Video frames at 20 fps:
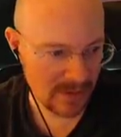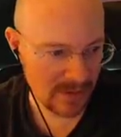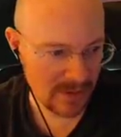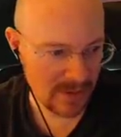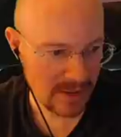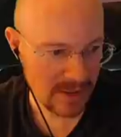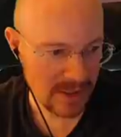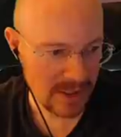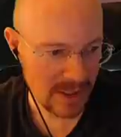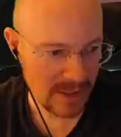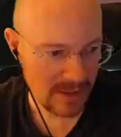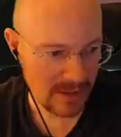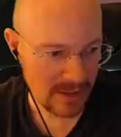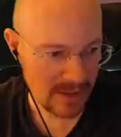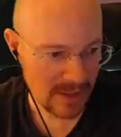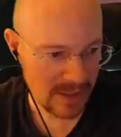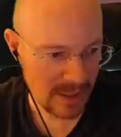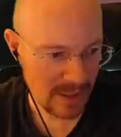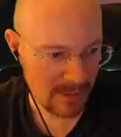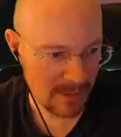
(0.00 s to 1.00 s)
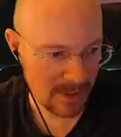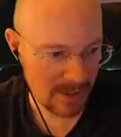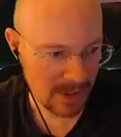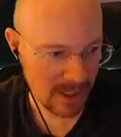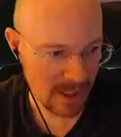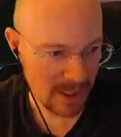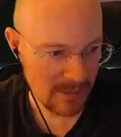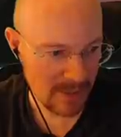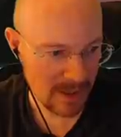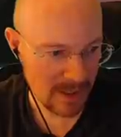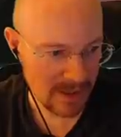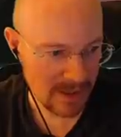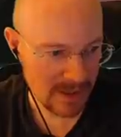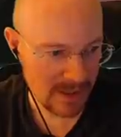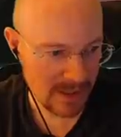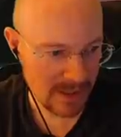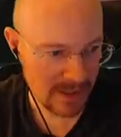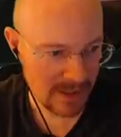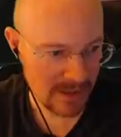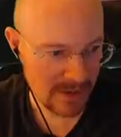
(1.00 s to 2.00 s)
Does that non-stop in the game ends
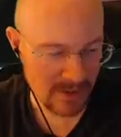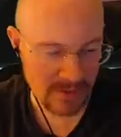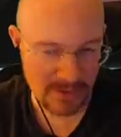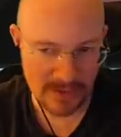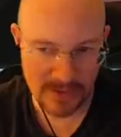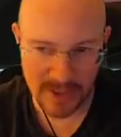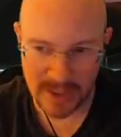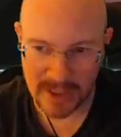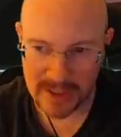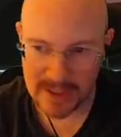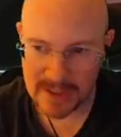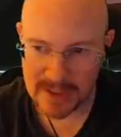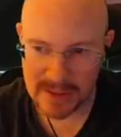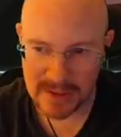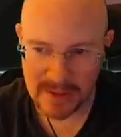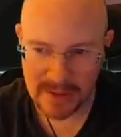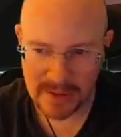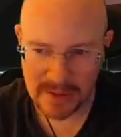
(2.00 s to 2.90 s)
because it's so fast?